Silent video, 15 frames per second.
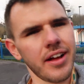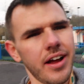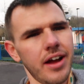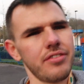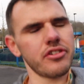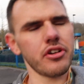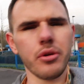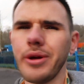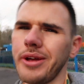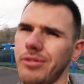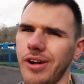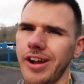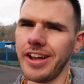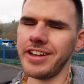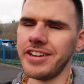After a quick
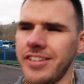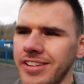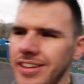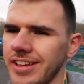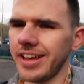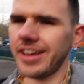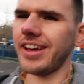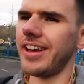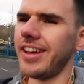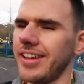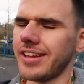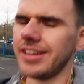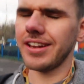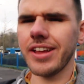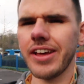ride,
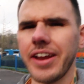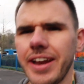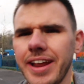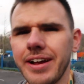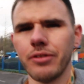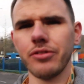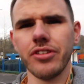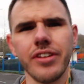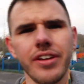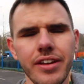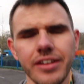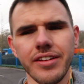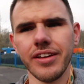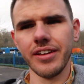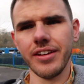learning how to
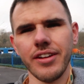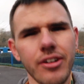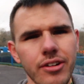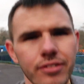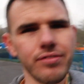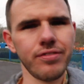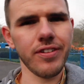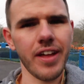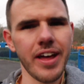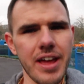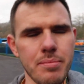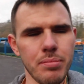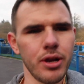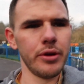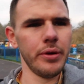fly
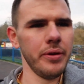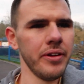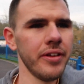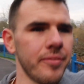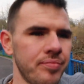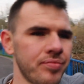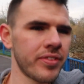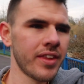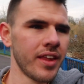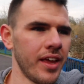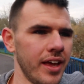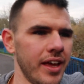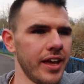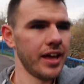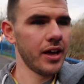a balloon,
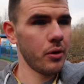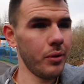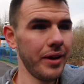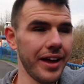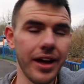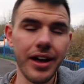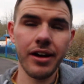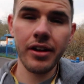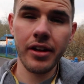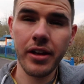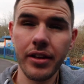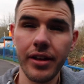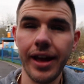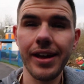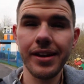we are
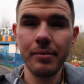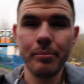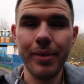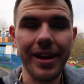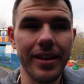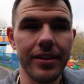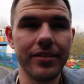heading back